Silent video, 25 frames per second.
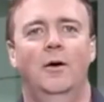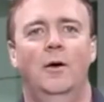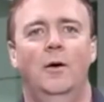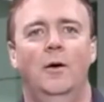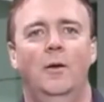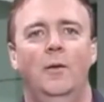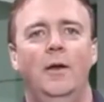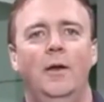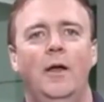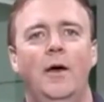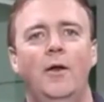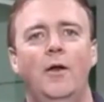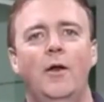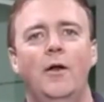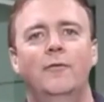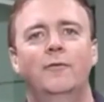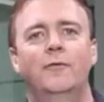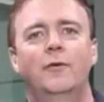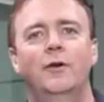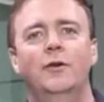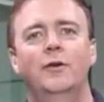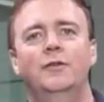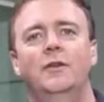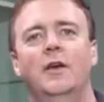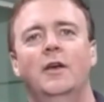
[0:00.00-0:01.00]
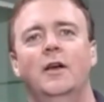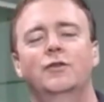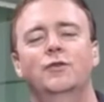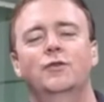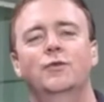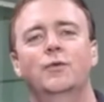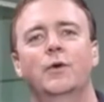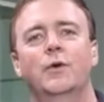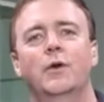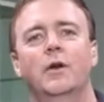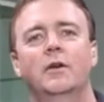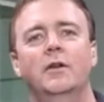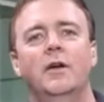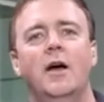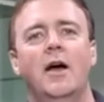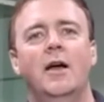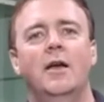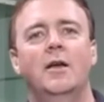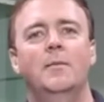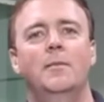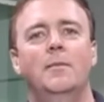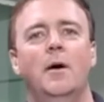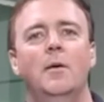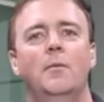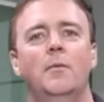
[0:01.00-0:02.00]
Well, now in our first section, we're going to talk
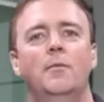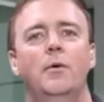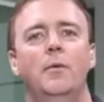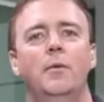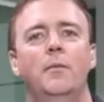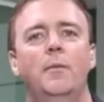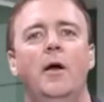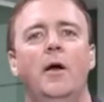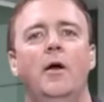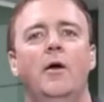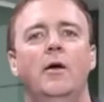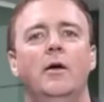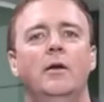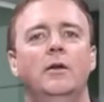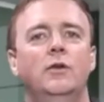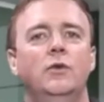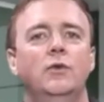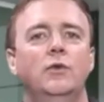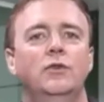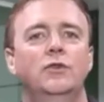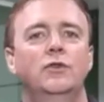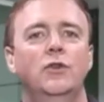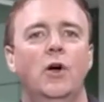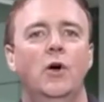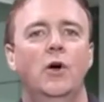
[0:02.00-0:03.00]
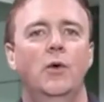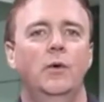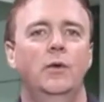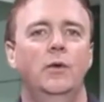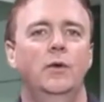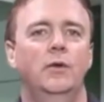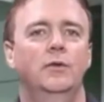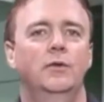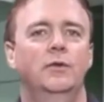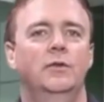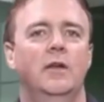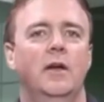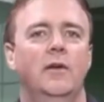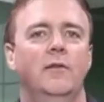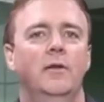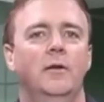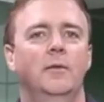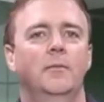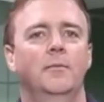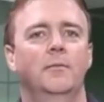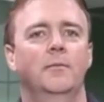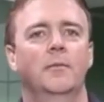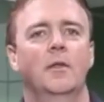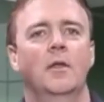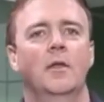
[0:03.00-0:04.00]
about preparing to install Windows 7.
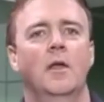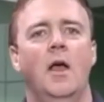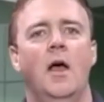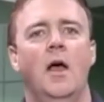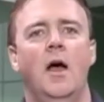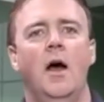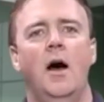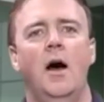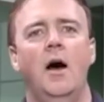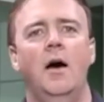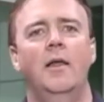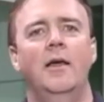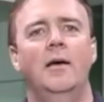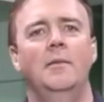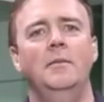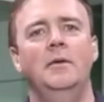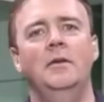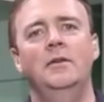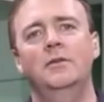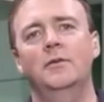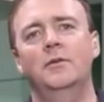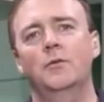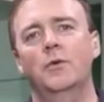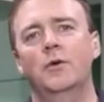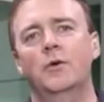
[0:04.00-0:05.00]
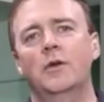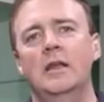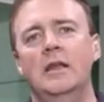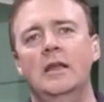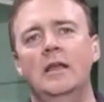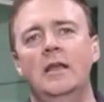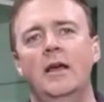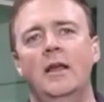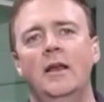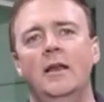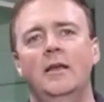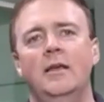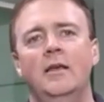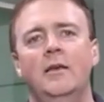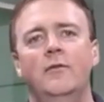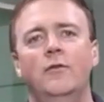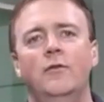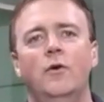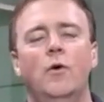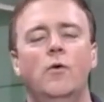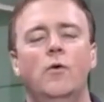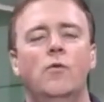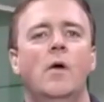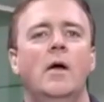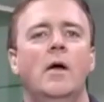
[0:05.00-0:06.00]
Uh, that means that we're going to kind of give you
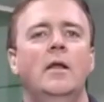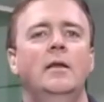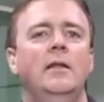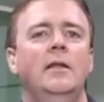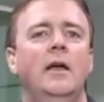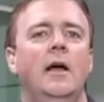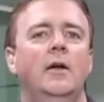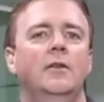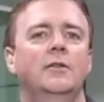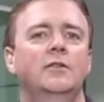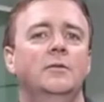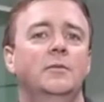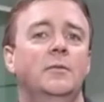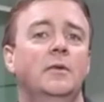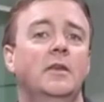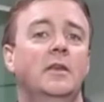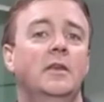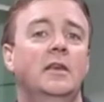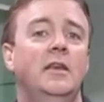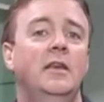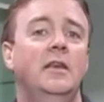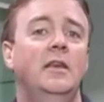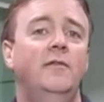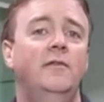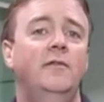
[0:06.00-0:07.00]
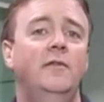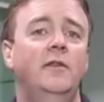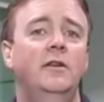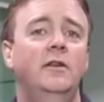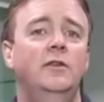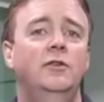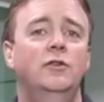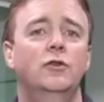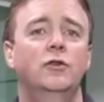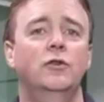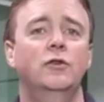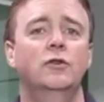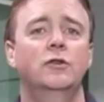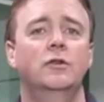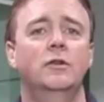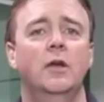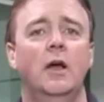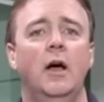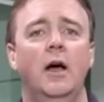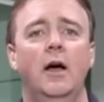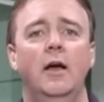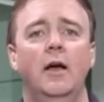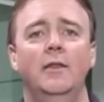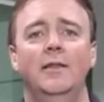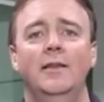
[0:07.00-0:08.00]
a rundown, some of the key features,
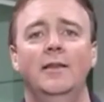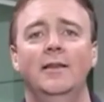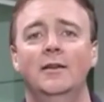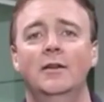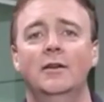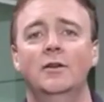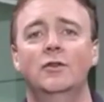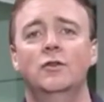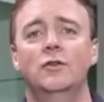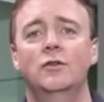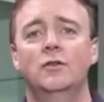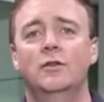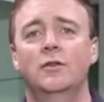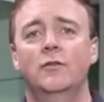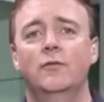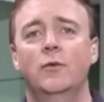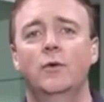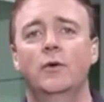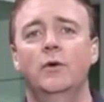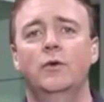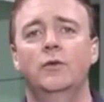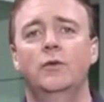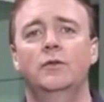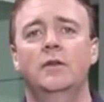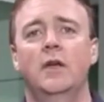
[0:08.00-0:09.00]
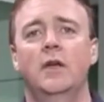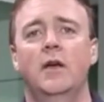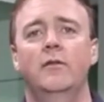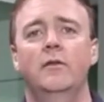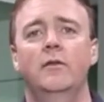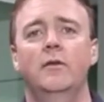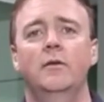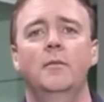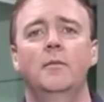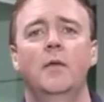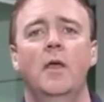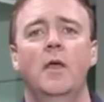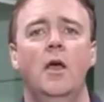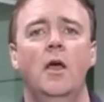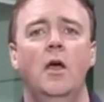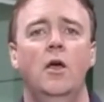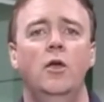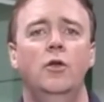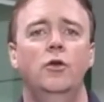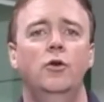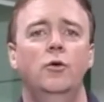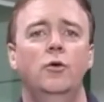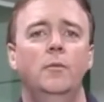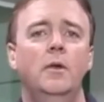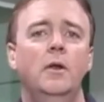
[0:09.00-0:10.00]
uh, the additions of Windows 7,
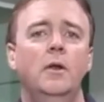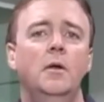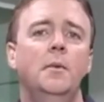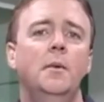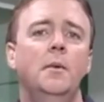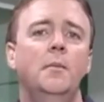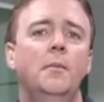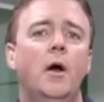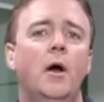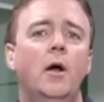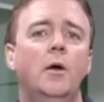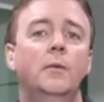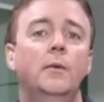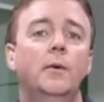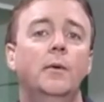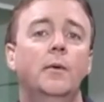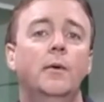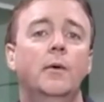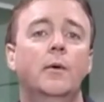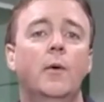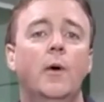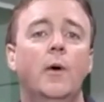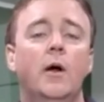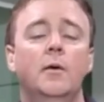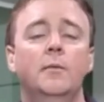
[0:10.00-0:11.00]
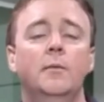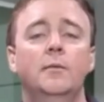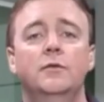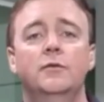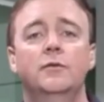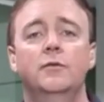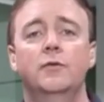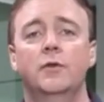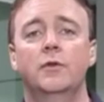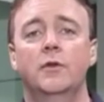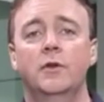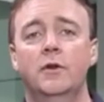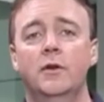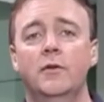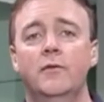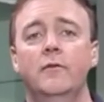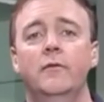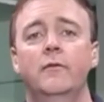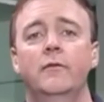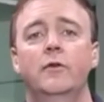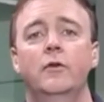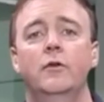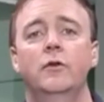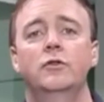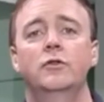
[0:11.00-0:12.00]
your minimum hardware requirements for the different
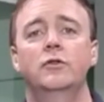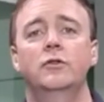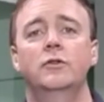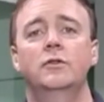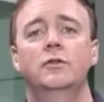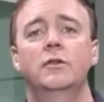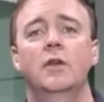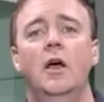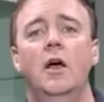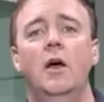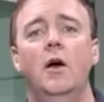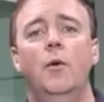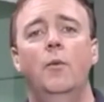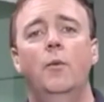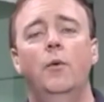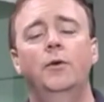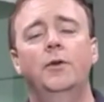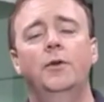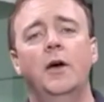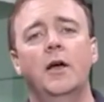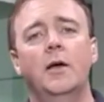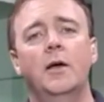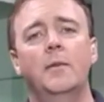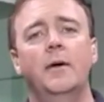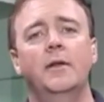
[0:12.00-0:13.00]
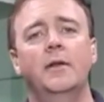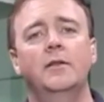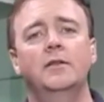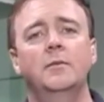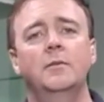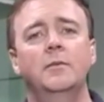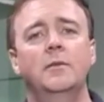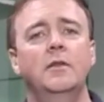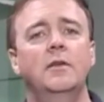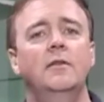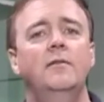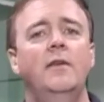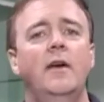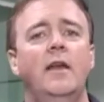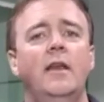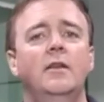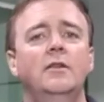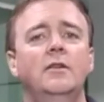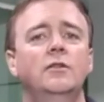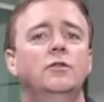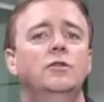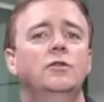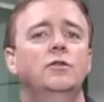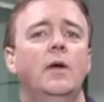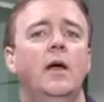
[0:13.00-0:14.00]
versions, and we'll talk about some of the
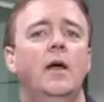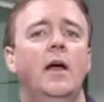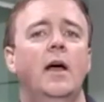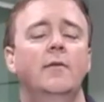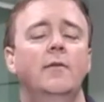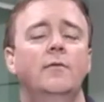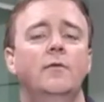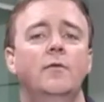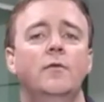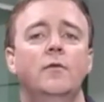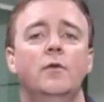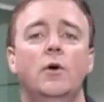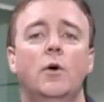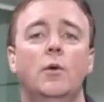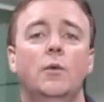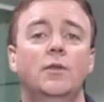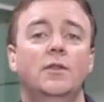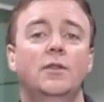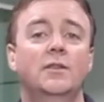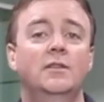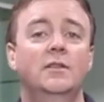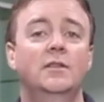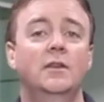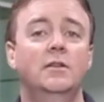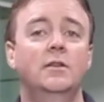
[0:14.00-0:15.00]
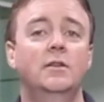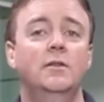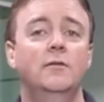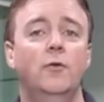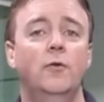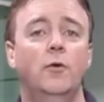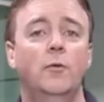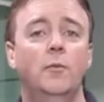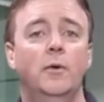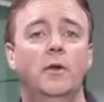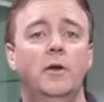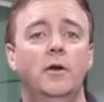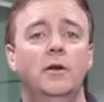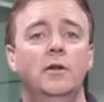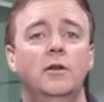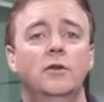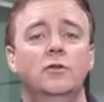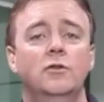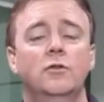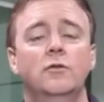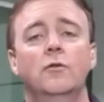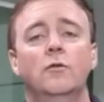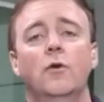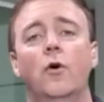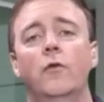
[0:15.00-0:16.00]
advantages you have if you go with the 64-bit
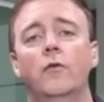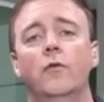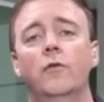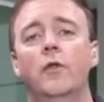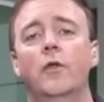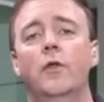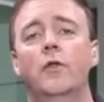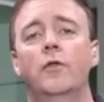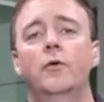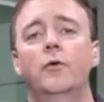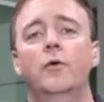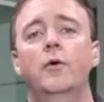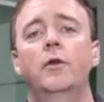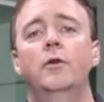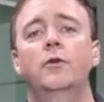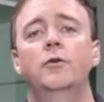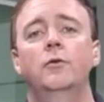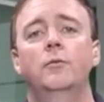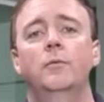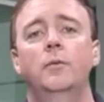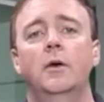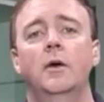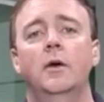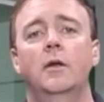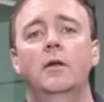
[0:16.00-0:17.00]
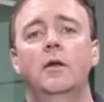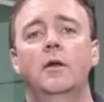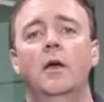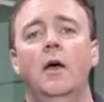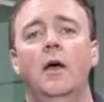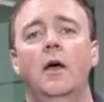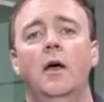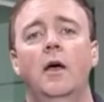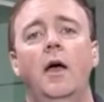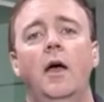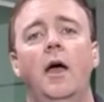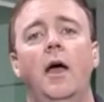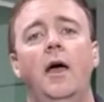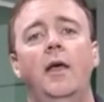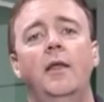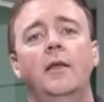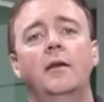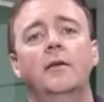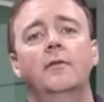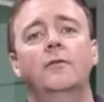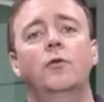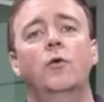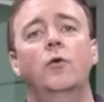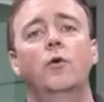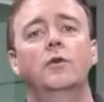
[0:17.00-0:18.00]
edition over the 32-bit, and then
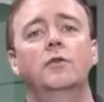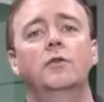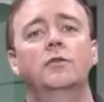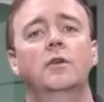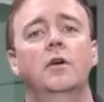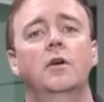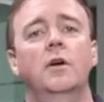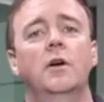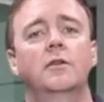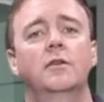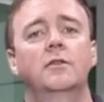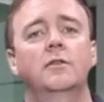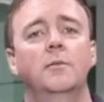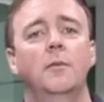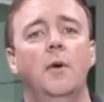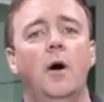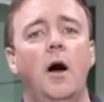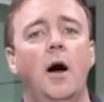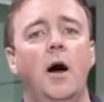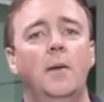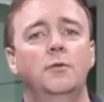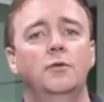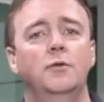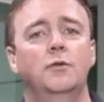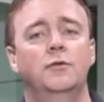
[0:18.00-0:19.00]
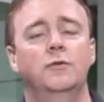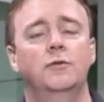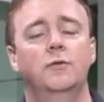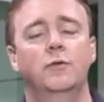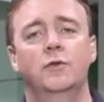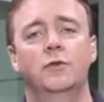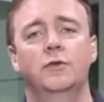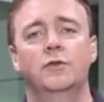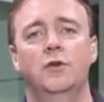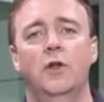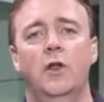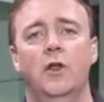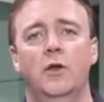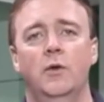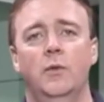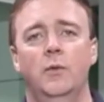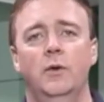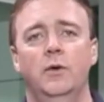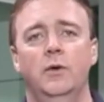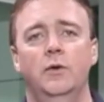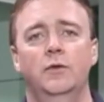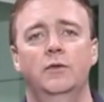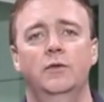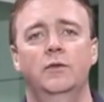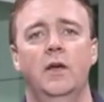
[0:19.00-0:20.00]
of course uh, some options for installing
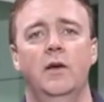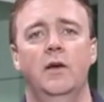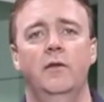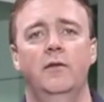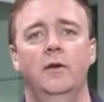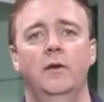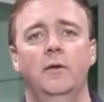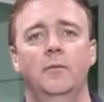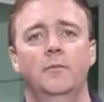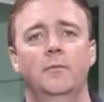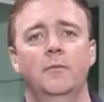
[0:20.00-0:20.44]
Windows 7.